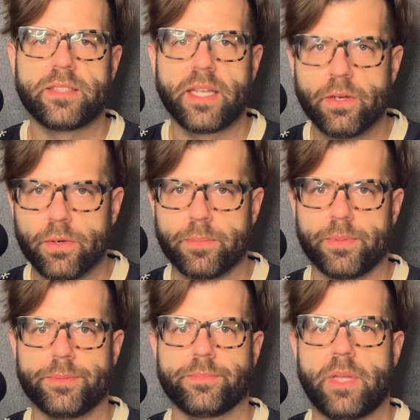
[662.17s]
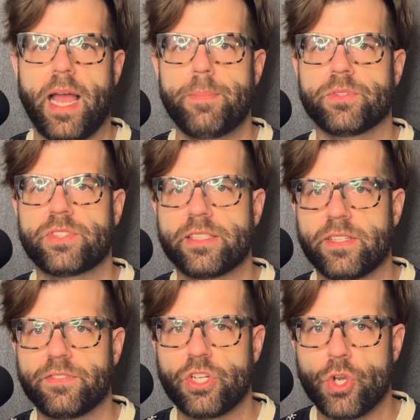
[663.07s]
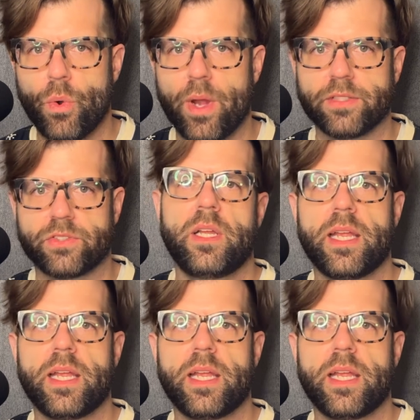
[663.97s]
irritable, hypersensitive to noise.